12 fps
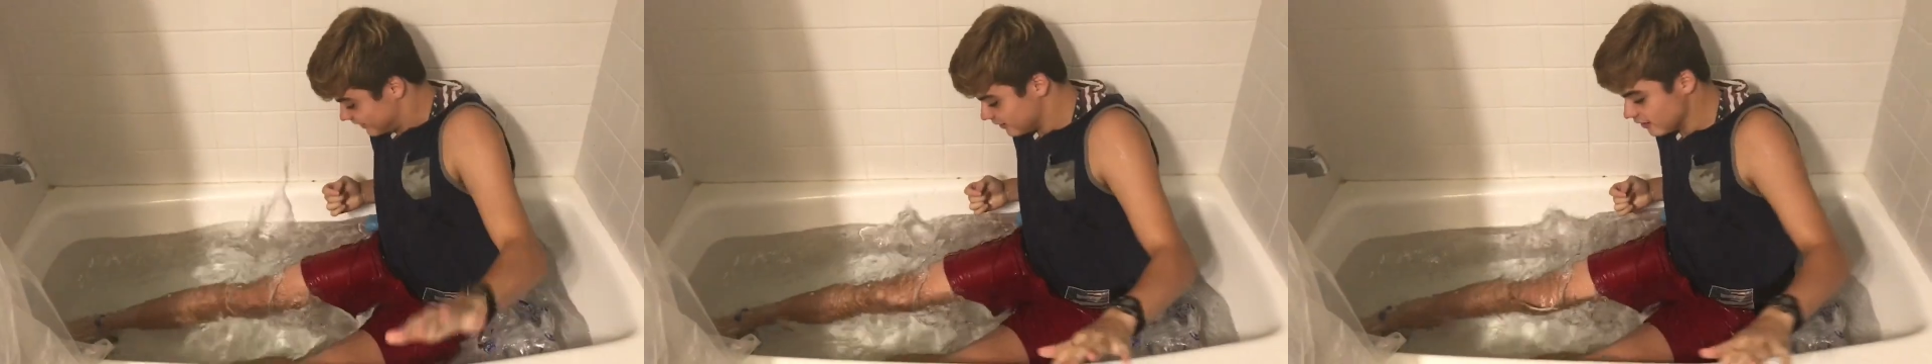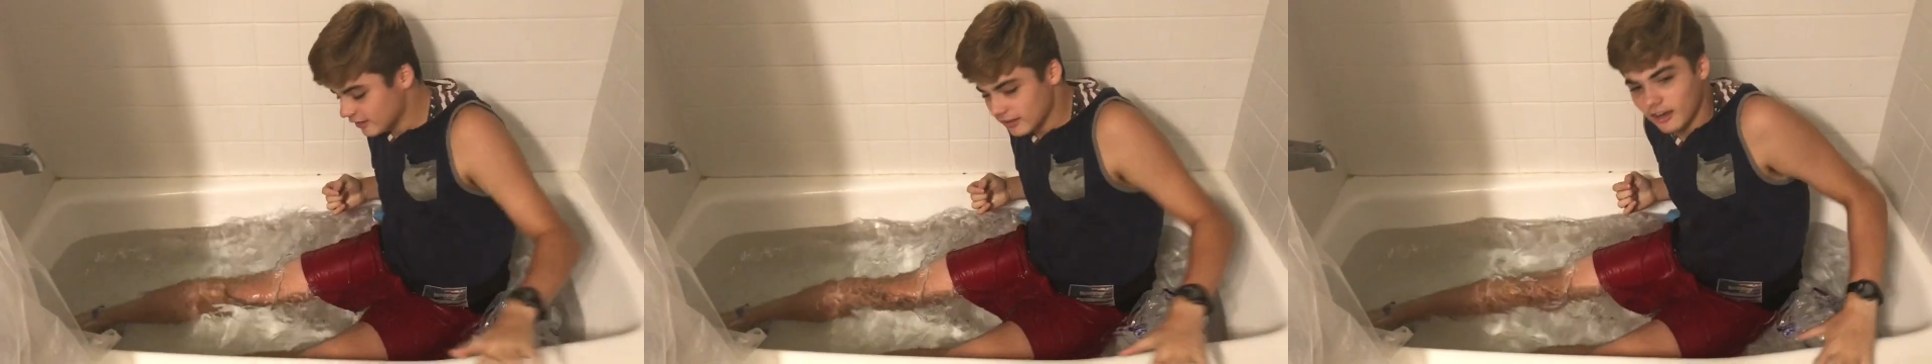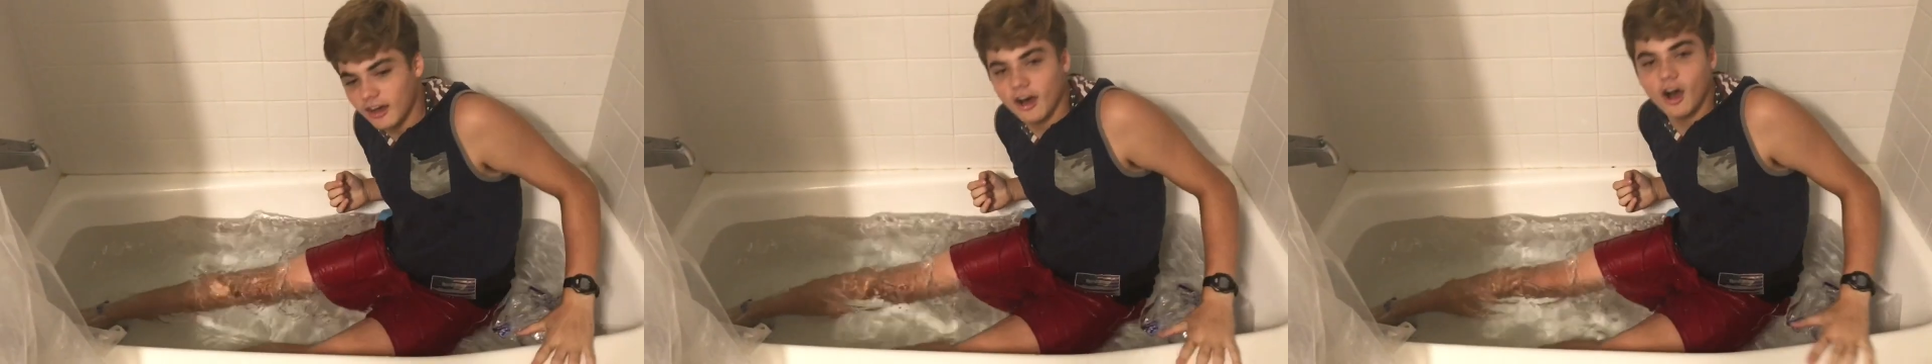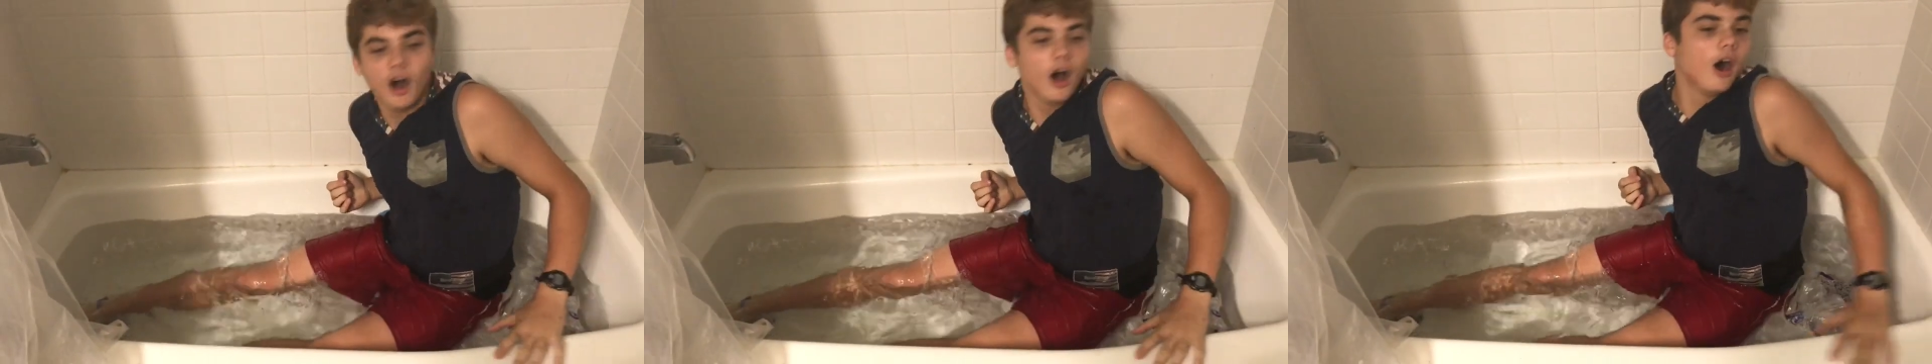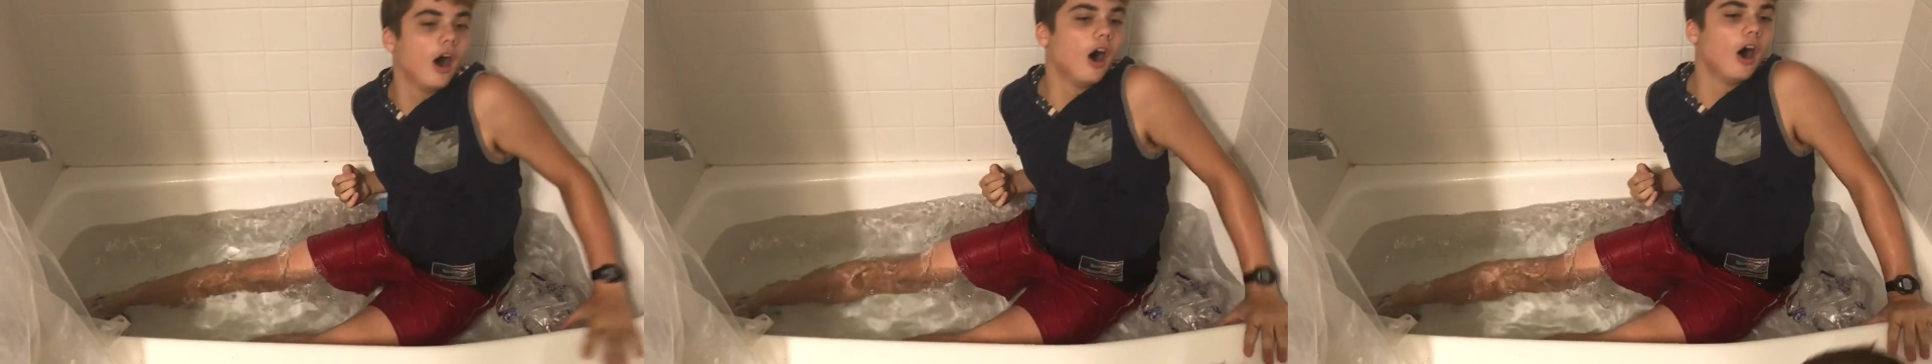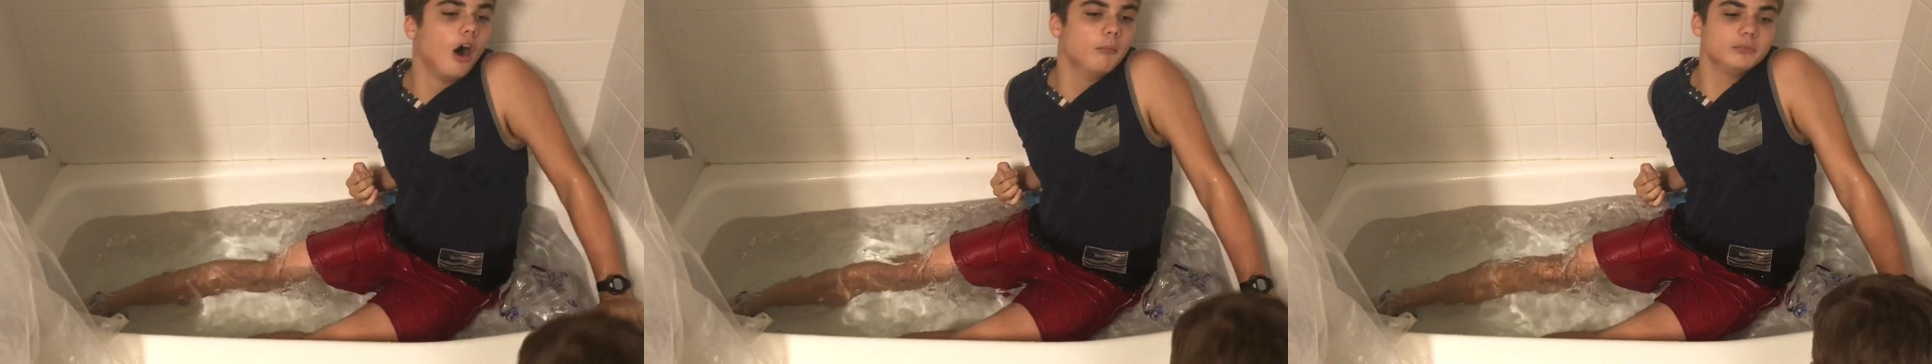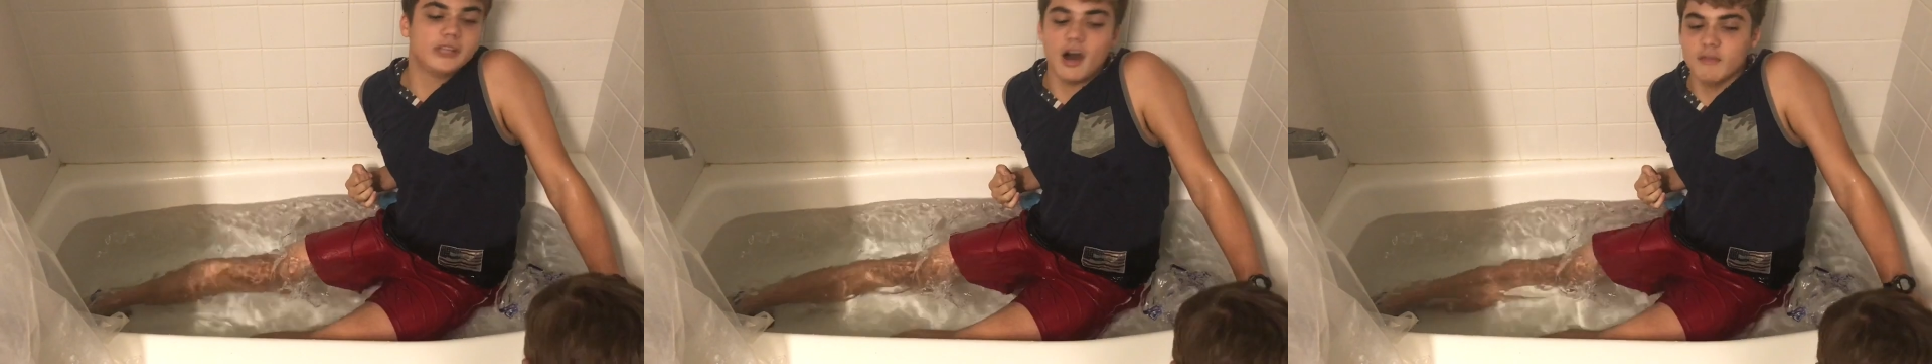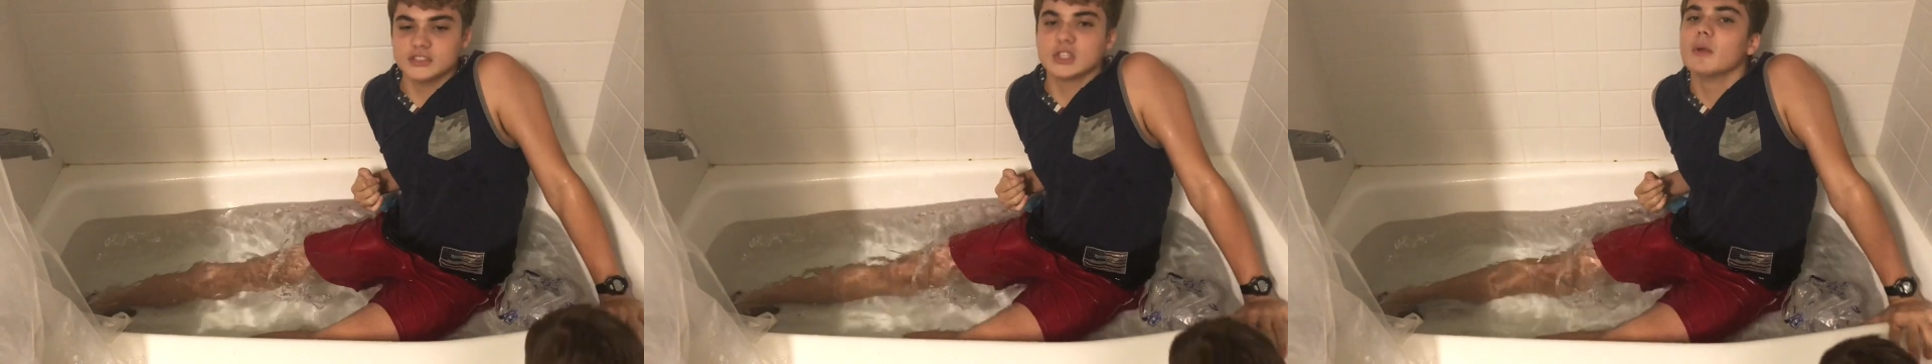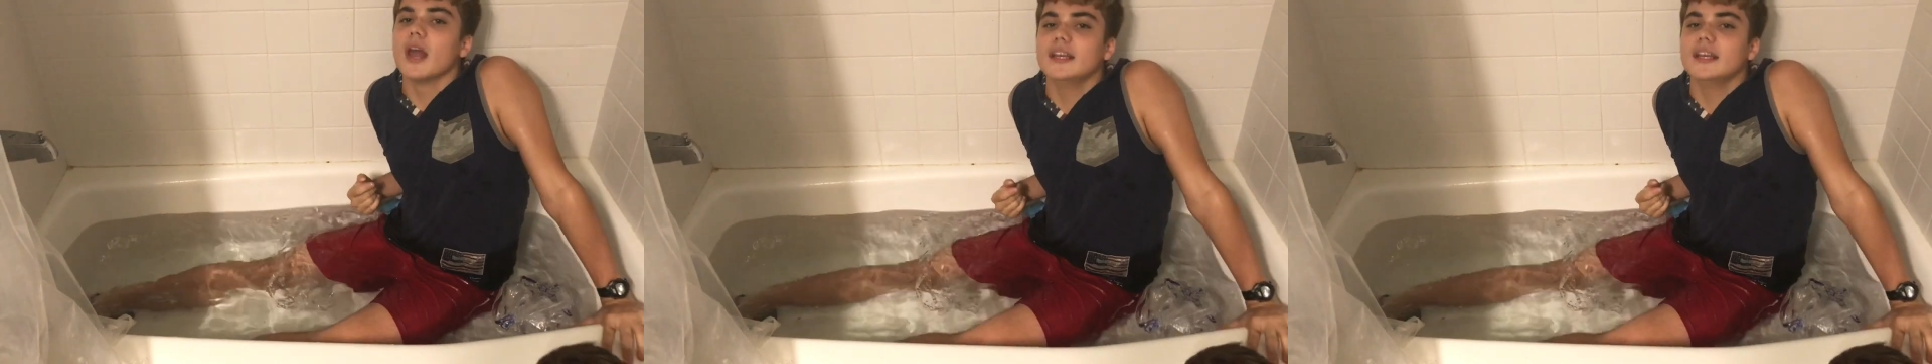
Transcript: Zero. Um, Calvin's on